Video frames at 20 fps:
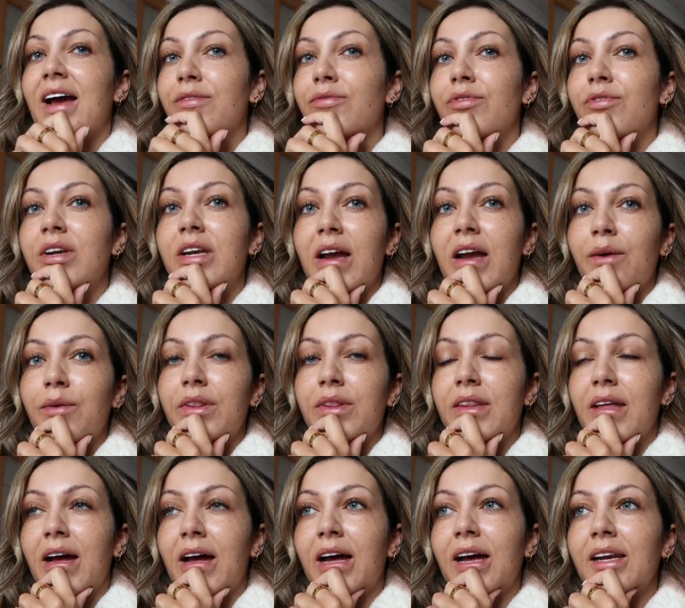Every now
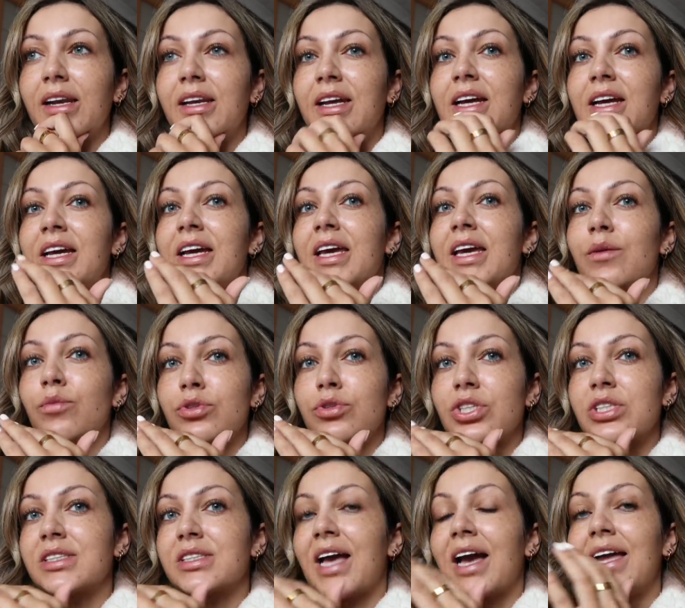and then, it will
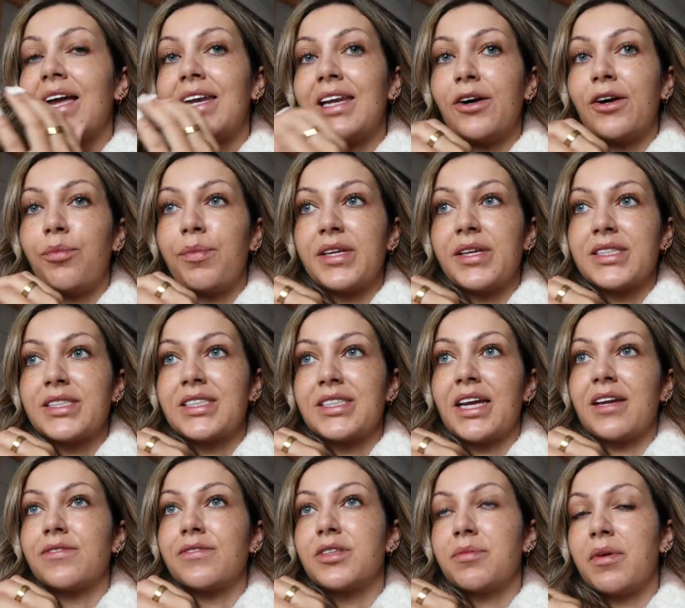just get a little bit
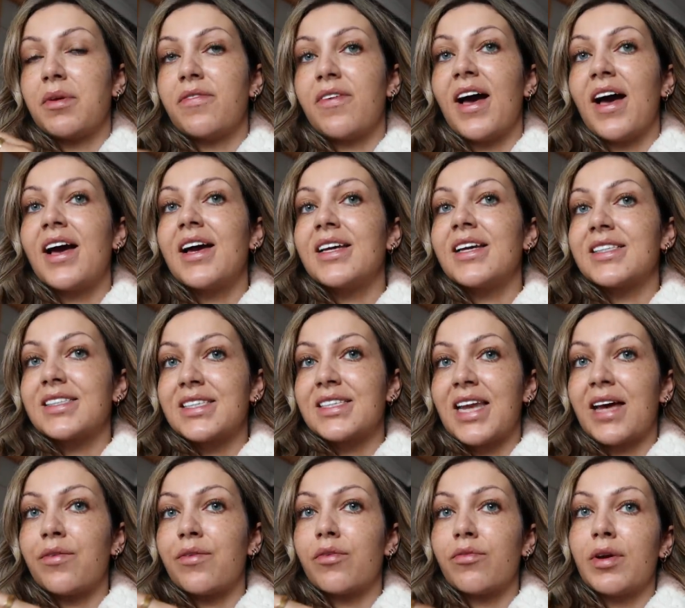stiff, to be fair. It's
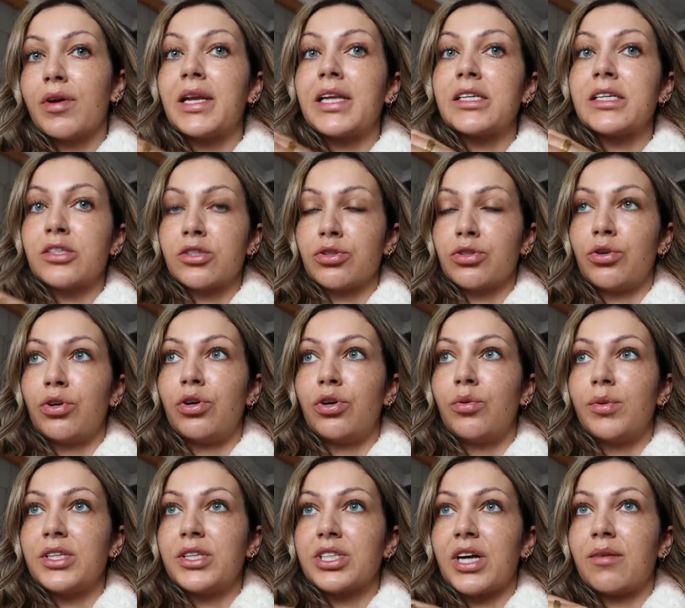never really
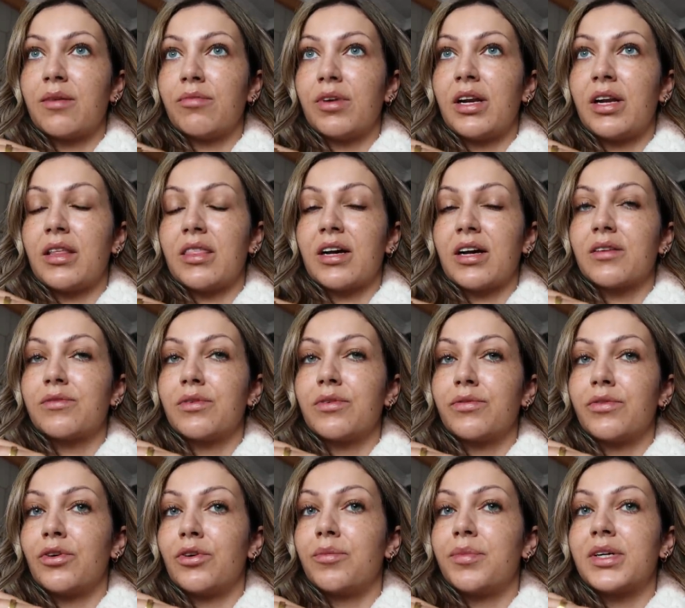sore, which I'm really
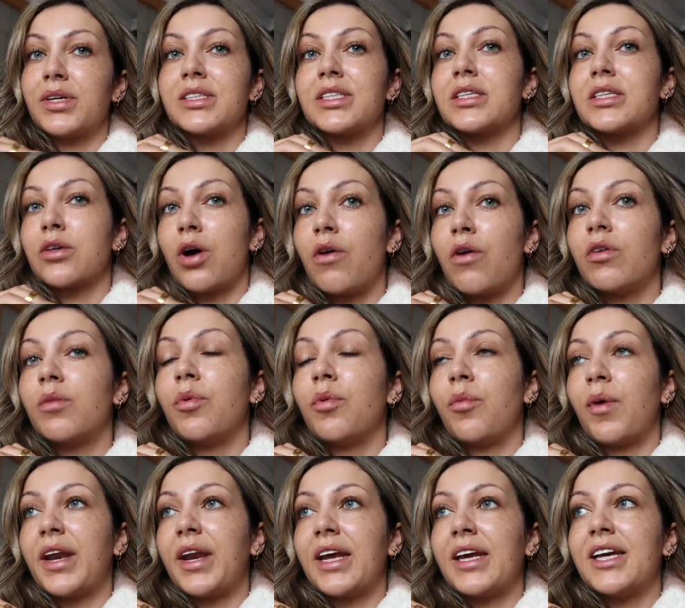thankful for because it's horrible
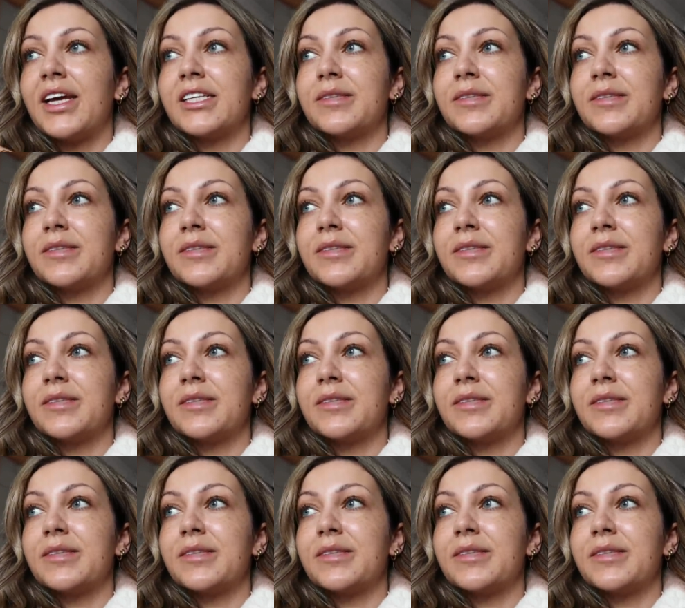when it